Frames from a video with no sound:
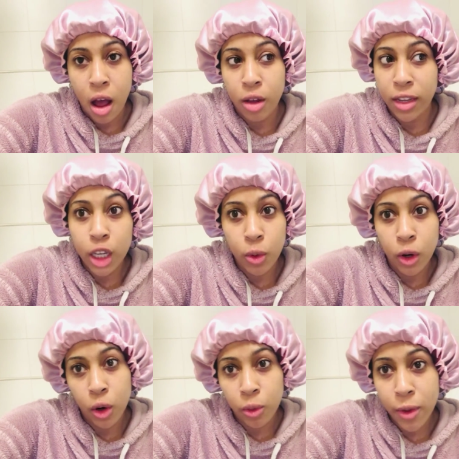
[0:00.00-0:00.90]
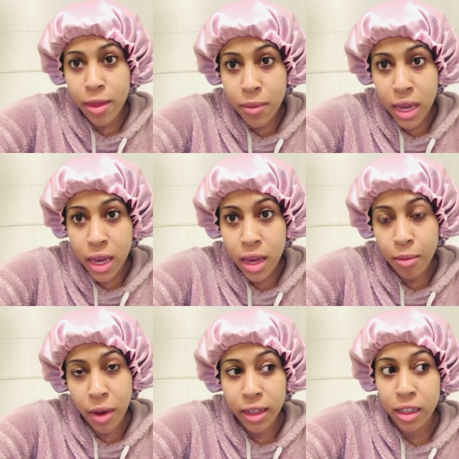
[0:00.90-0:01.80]
I'll take you along with me. I
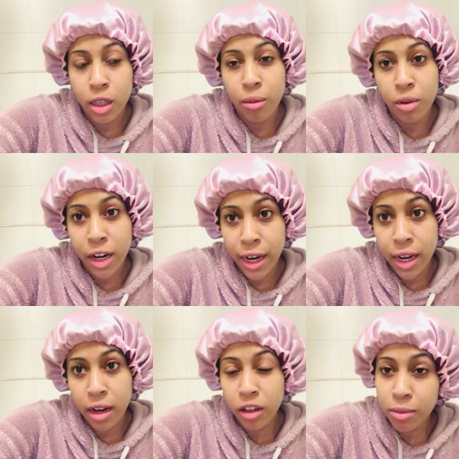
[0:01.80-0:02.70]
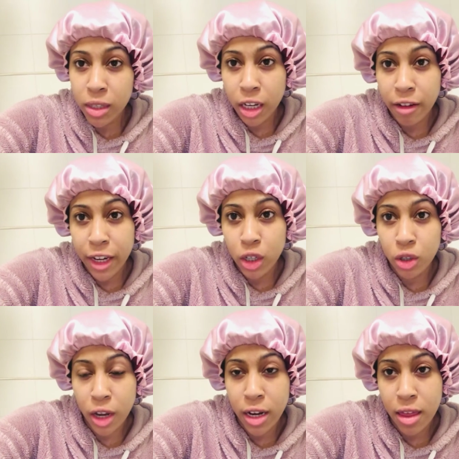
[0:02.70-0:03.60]
might see some pretty Christmas
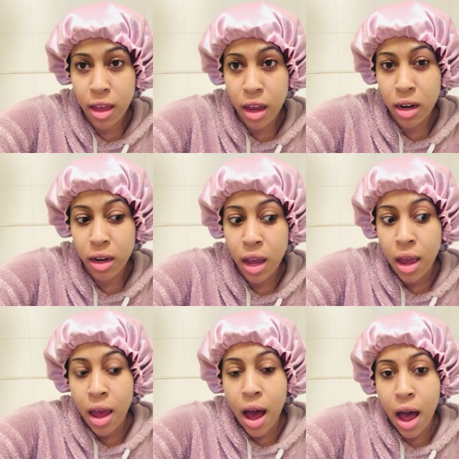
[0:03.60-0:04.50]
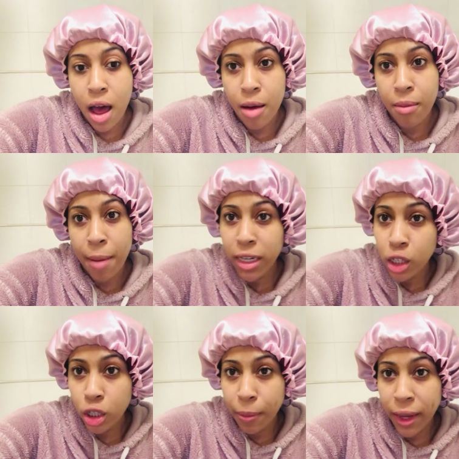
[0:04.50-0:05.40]
decorations or anything. Um, I
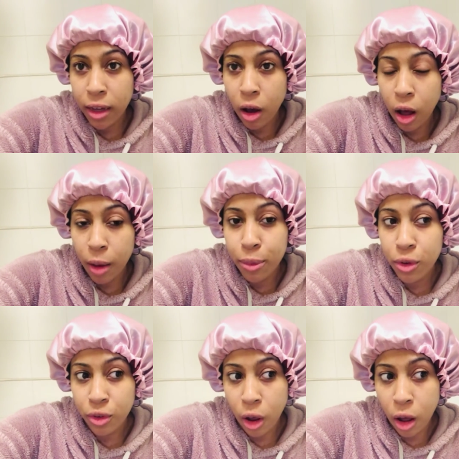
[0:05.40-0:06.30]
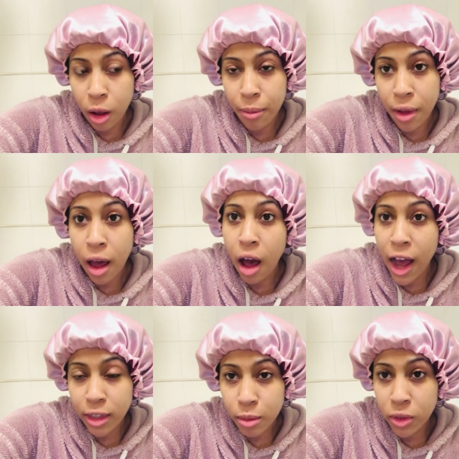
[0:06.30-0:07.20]
managed to pick up some
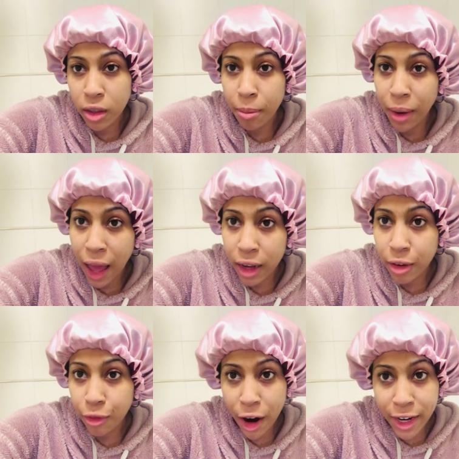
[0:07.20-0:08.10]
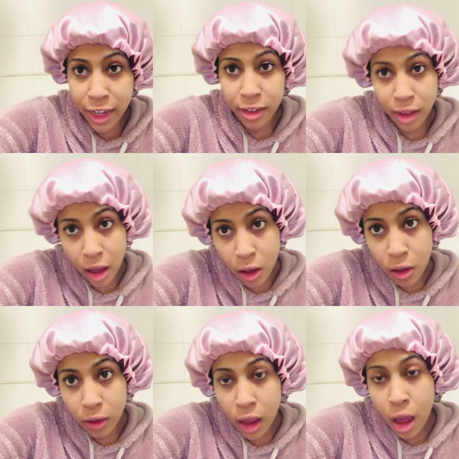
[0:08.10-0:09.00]
items in the Black Friday
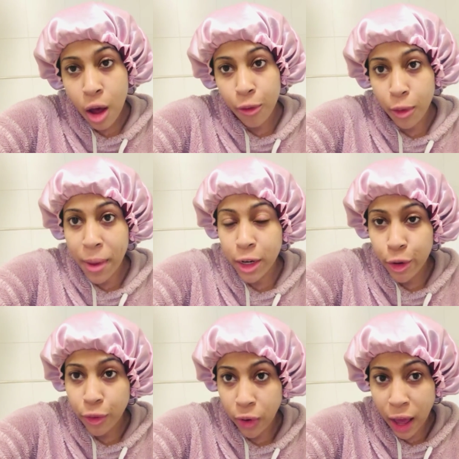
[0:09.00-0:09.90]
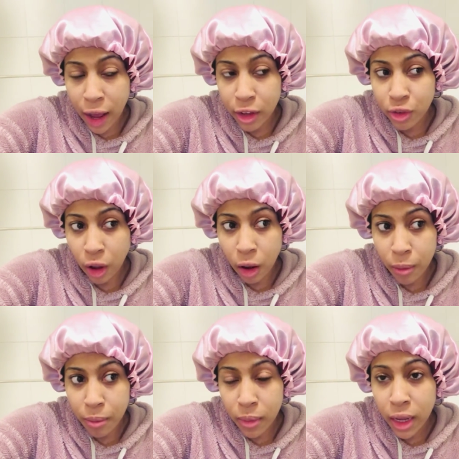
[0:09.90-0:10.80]
sale for my new flat,
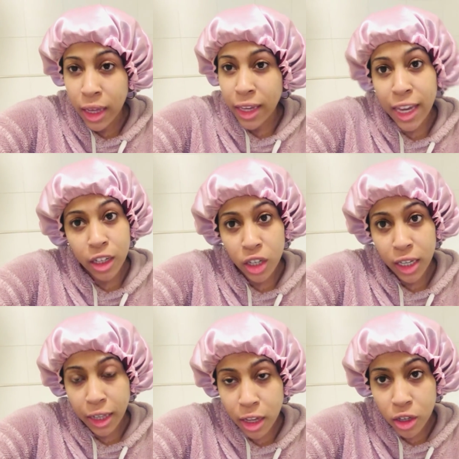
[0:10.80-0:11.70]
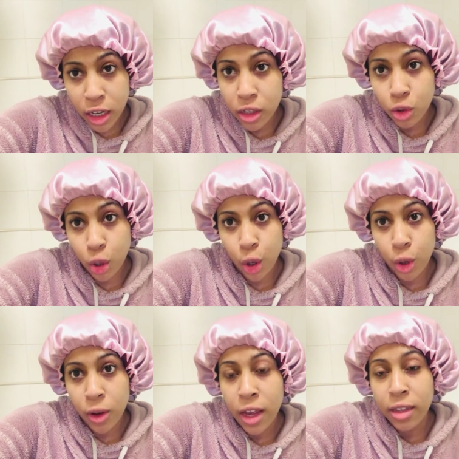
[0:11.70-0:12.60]
some kitchen gadgets.
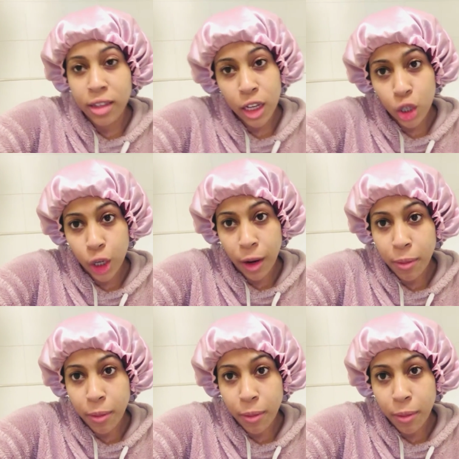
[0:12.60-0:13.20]
So stay tuned.